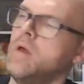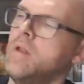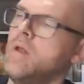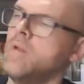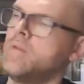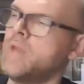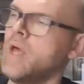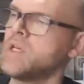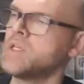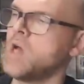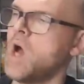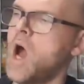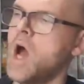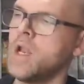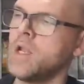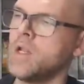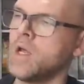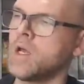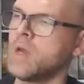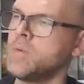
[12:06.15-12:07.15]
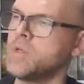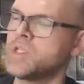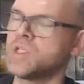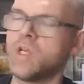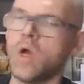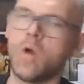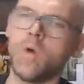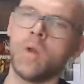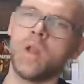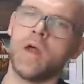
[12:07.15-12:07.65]
Now, Desert Island, I could be
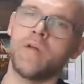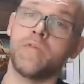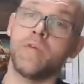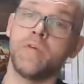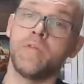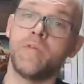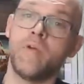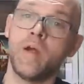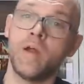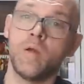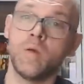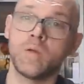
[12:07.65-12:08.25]
stuck on that for a very